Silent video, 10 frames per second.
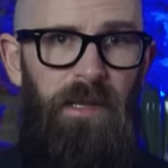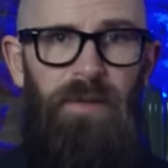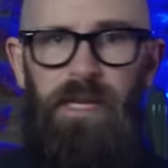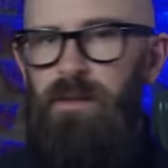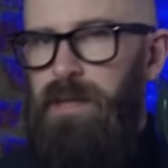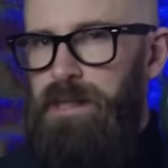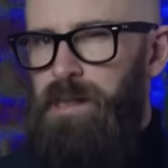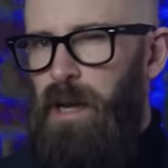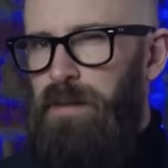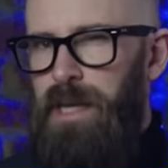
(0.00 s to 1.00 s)
the venue
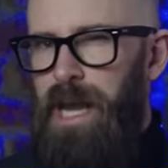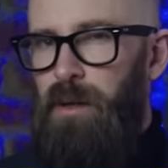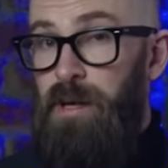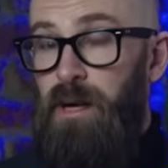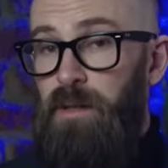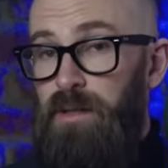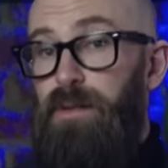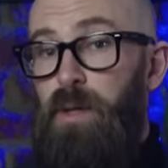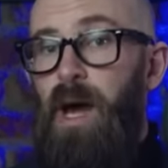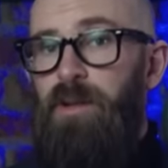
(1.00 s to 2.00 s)
itself can now only hold a
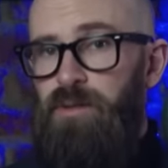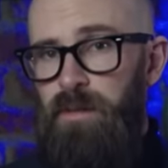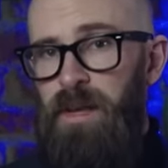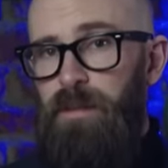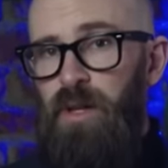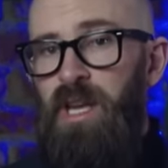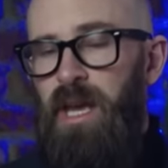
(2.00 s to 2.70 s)
few hundred people